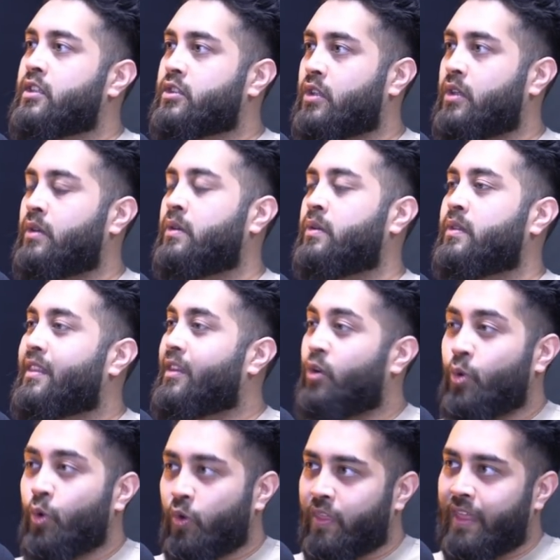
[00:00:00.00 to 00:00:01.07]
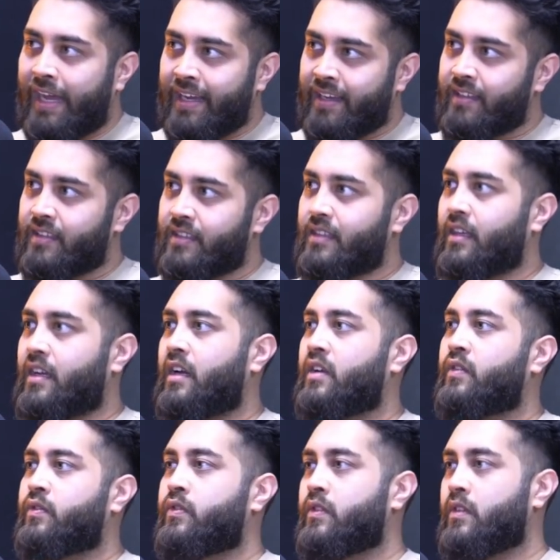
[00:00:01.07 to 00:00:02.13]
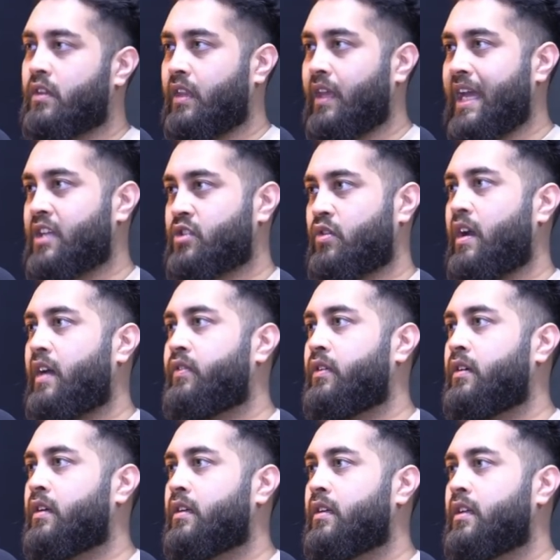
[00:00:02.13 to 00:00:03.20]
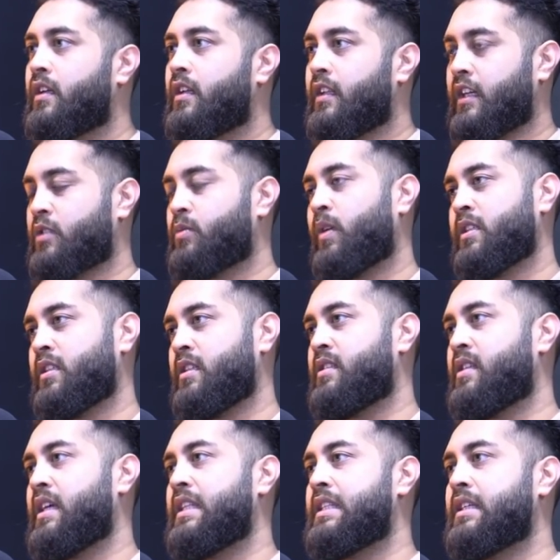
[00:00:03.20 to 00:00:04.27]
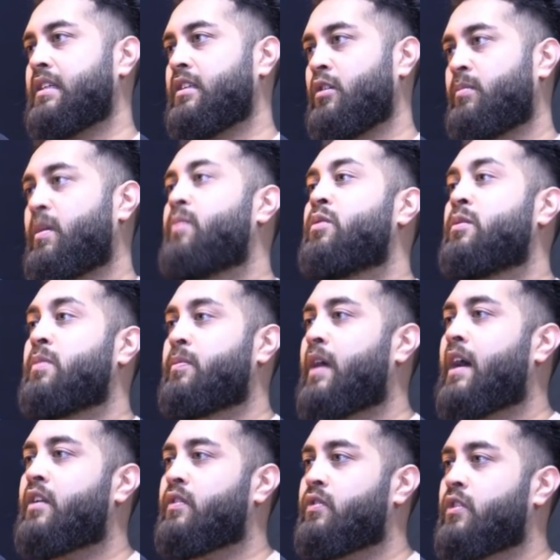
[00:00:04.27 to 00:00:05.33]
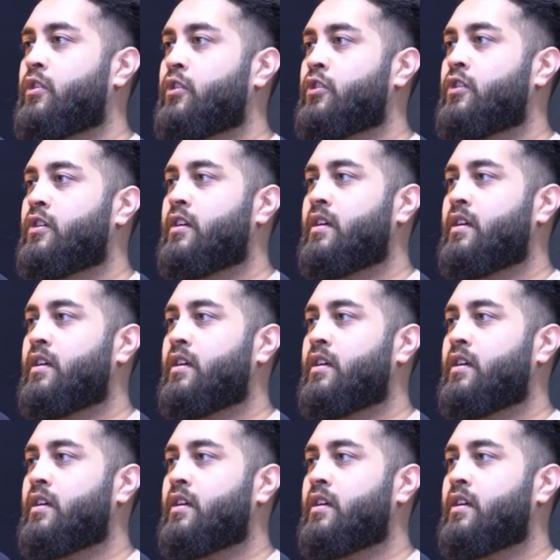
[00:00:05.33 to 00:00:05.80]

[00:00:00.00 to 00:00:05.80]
So all of that, the kind of the extra effort, that's why she said, your mum would be proud of you.